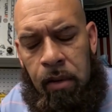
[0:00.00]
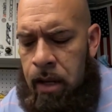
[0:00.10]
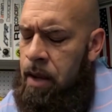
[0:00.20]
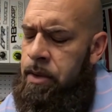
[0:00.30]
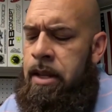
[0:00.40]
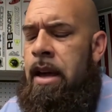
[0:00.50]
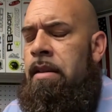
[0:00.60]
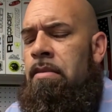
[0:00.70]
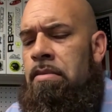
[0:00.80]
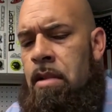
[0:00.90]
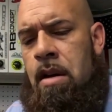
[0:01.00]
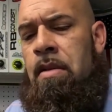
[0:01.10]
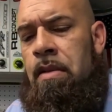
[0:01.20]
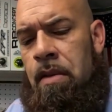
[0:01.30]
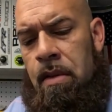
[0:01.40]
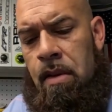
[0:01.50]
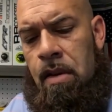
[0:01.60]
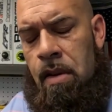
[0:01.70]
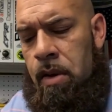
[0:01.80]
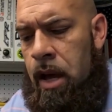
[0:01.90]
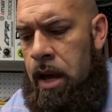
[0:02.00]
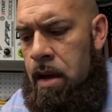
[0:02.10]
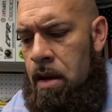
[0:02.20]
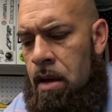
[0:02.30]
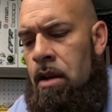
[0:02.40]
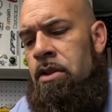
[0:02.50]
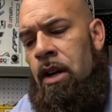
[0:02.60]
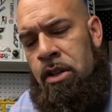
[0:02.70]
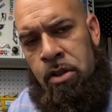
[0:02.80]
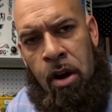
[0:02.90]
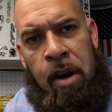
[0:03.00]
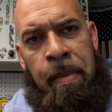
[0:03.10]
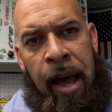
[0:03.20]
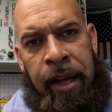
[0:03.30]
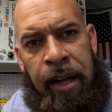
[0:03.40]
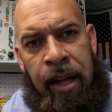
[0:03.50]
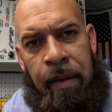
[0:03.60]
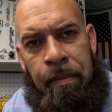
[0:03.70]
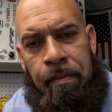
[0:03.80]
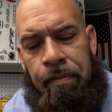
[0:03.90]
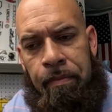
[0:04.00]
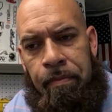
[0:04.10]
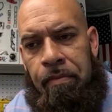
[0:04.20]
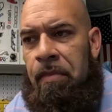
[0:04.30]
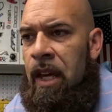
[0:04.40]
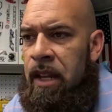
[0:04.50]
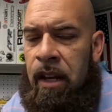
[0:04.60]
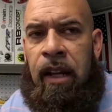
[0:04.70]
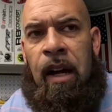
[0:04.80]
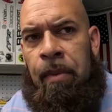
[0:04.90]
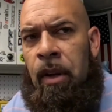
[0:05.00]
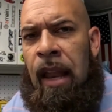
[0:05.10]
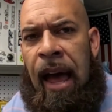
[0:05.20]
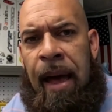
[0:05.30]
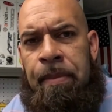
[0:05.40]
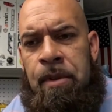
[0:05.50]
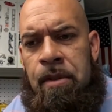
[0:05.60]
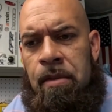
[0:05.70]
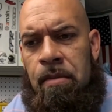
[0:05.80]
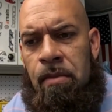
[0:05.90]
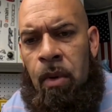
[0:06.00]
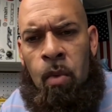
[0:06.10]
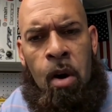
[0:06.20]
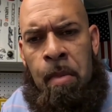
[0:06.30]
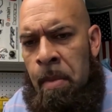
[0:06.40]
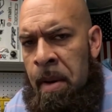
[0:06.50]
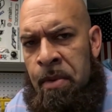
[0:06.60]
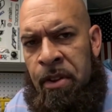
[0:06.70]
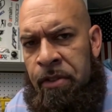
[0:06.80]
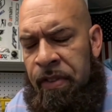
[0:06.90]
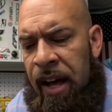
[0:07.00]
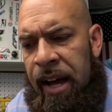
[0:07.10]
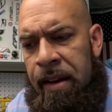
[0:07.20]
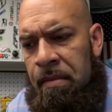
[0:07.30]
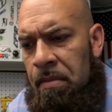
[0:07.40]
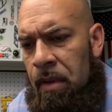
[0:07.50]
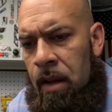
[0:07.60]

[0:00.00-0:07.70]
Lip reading: And I was like, huh, okay. So I started back up. He did a couple of laps, warm up, everything's fine.